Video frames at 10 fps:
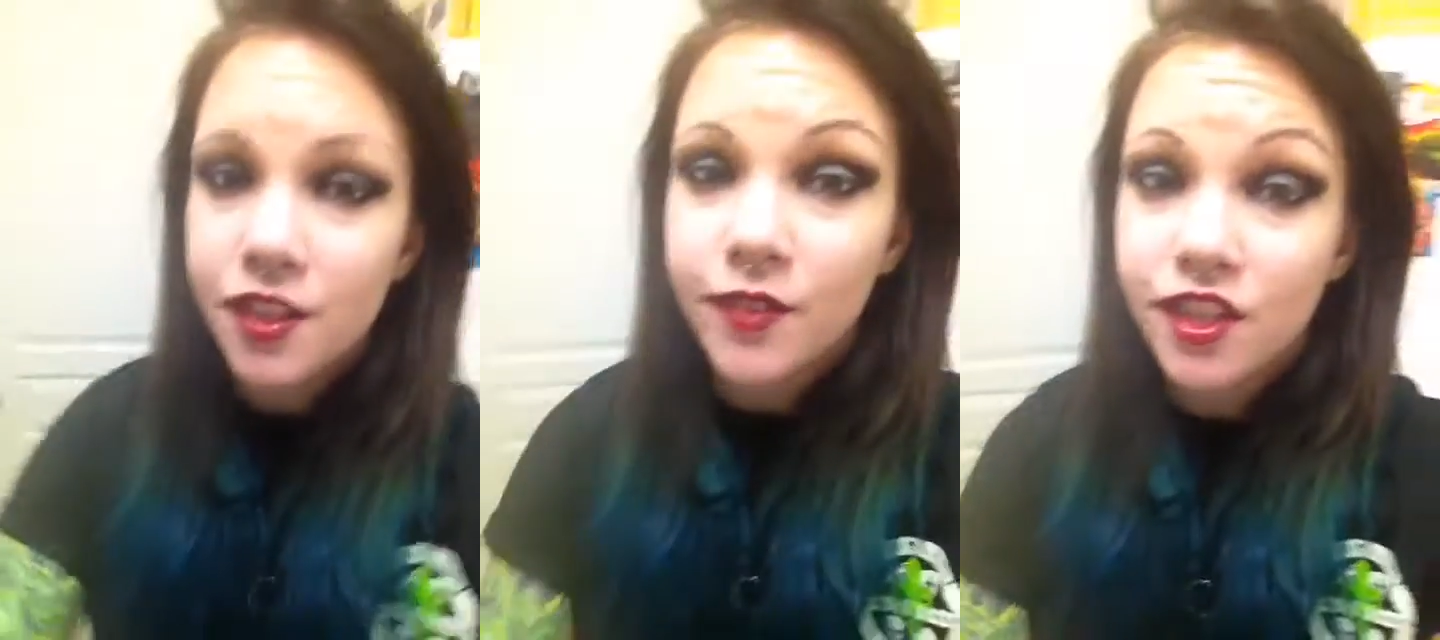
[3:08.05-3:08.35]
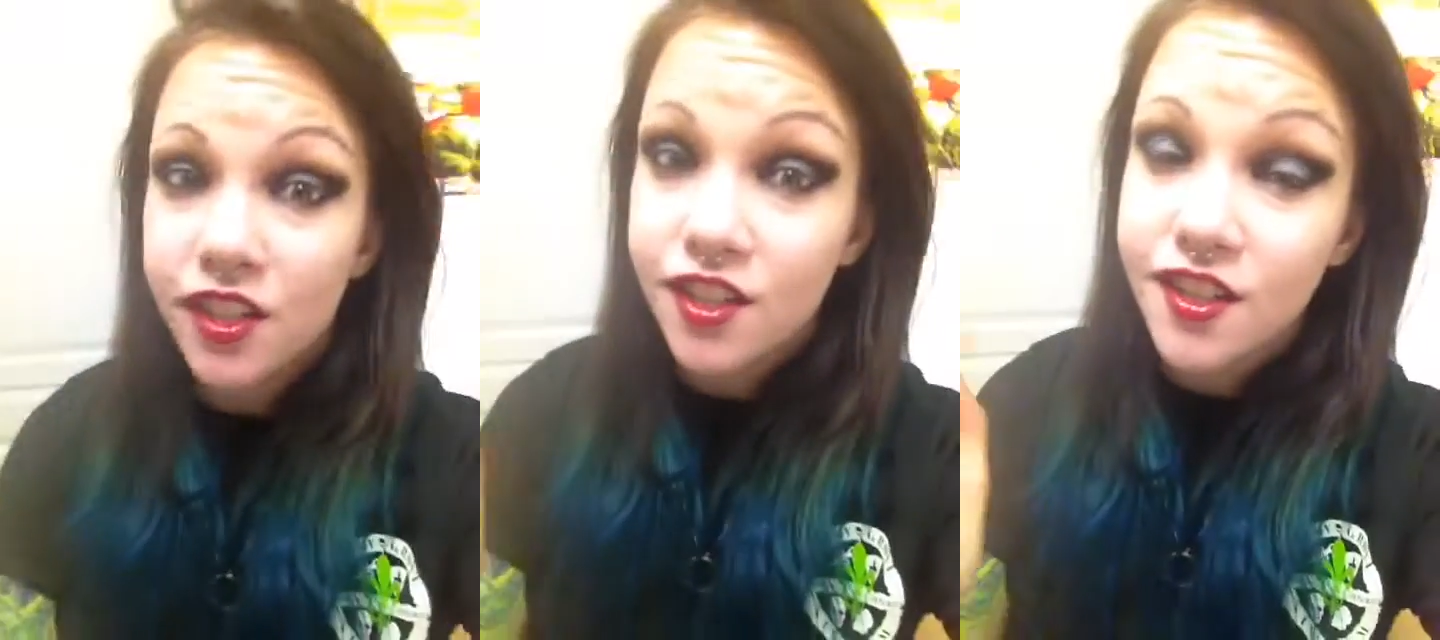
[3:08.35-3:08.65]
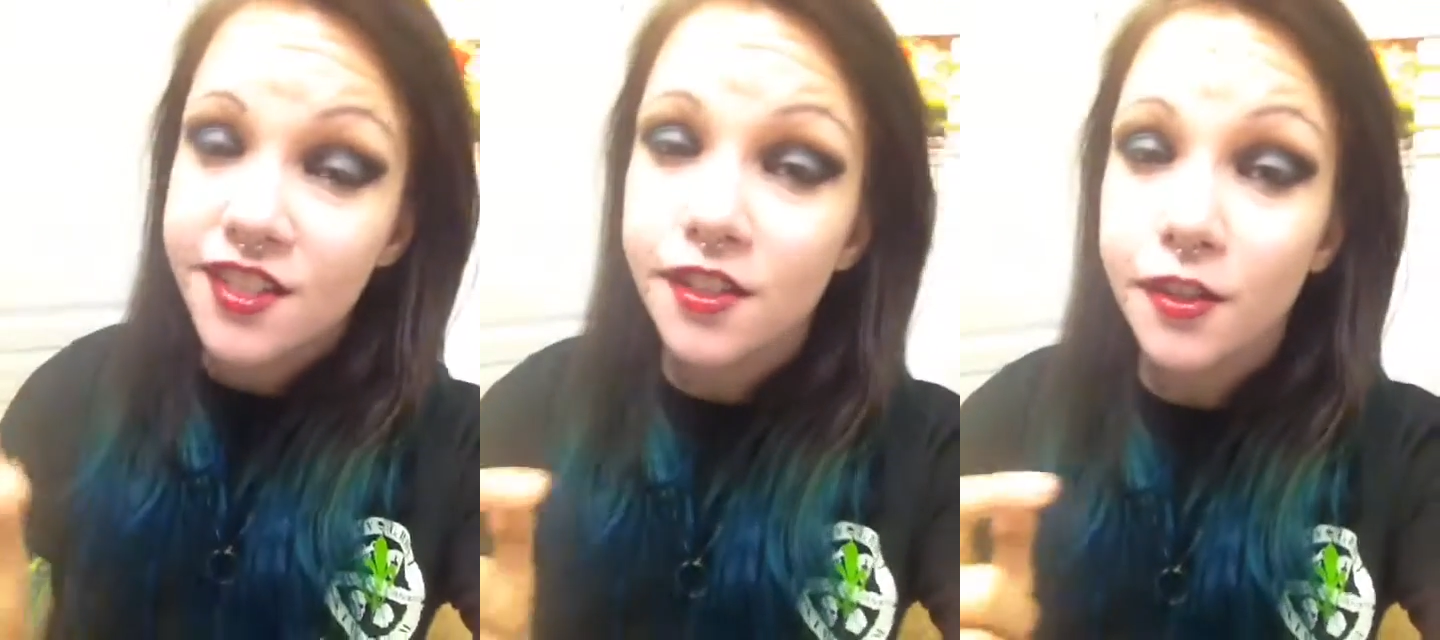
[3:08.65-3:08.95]
Convention. I
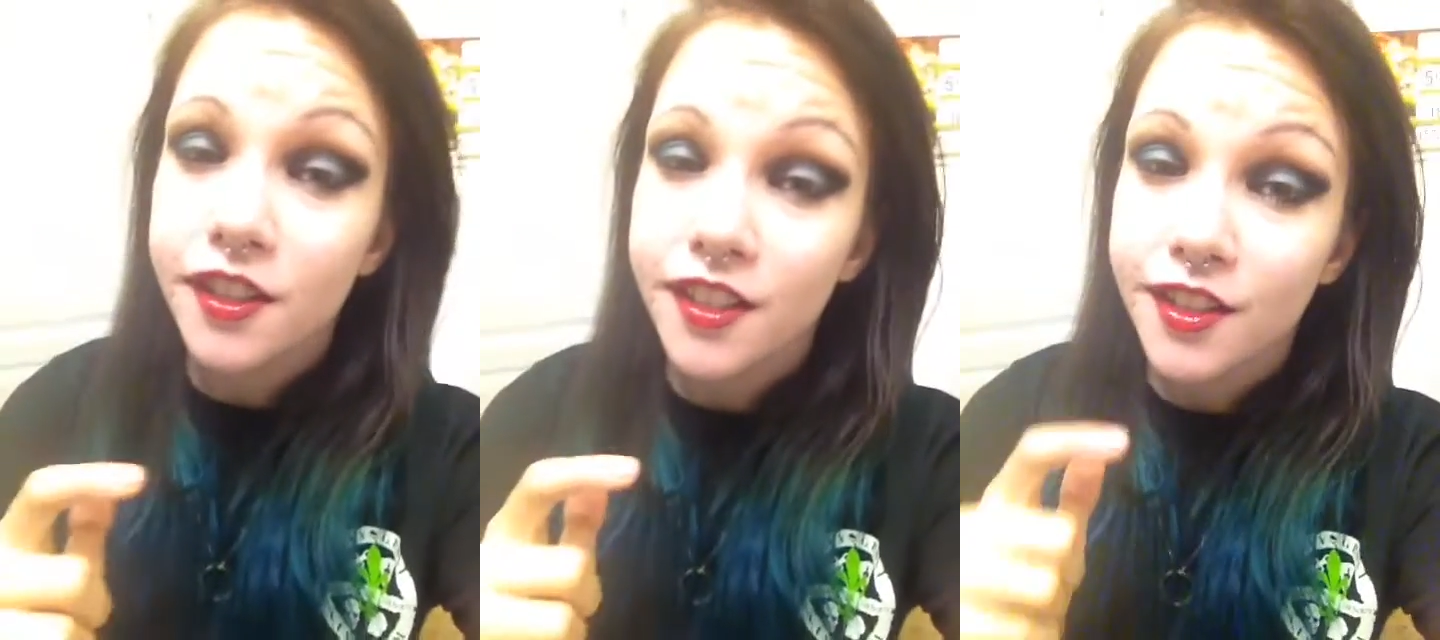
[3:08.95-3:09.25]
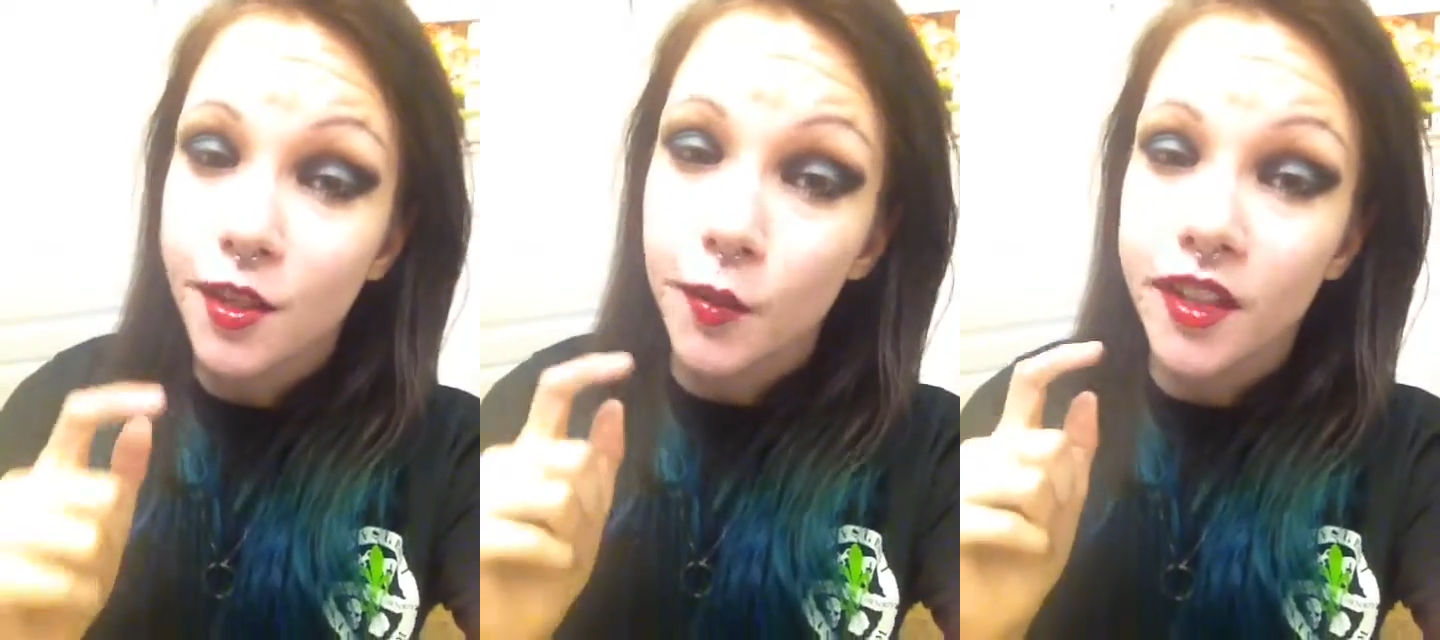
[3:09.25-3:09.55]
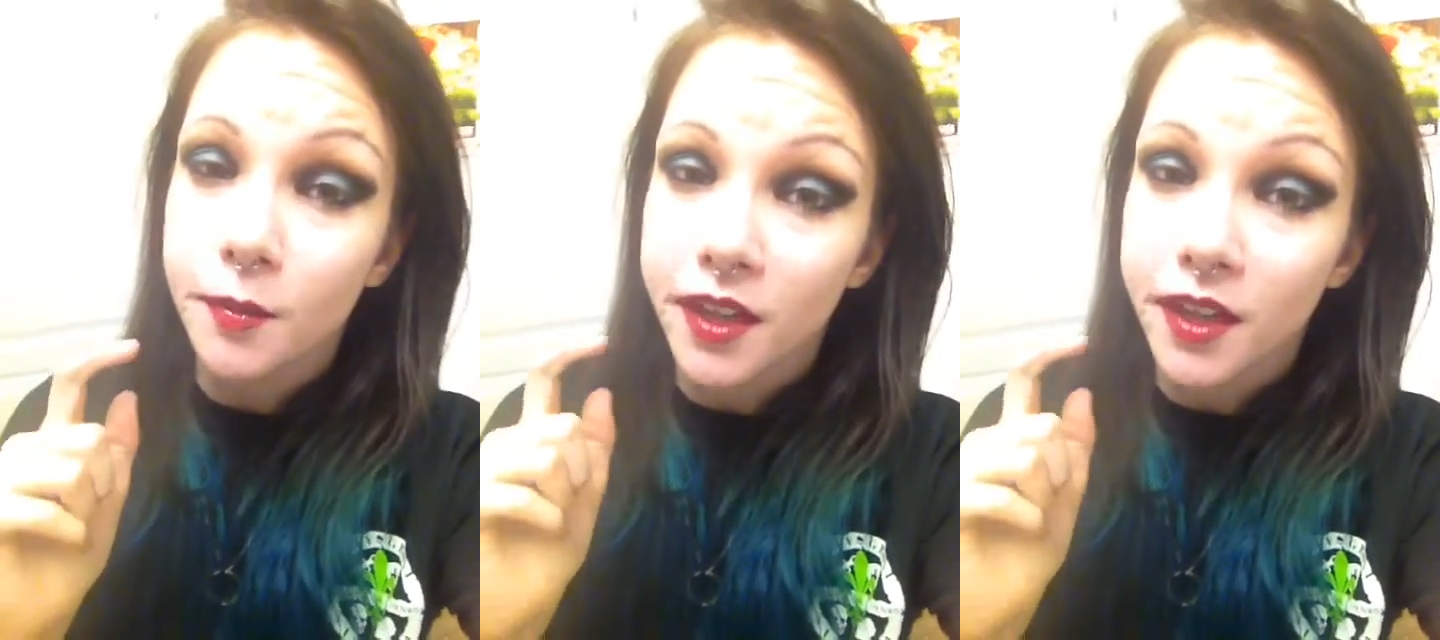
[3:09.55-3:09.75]
just started doing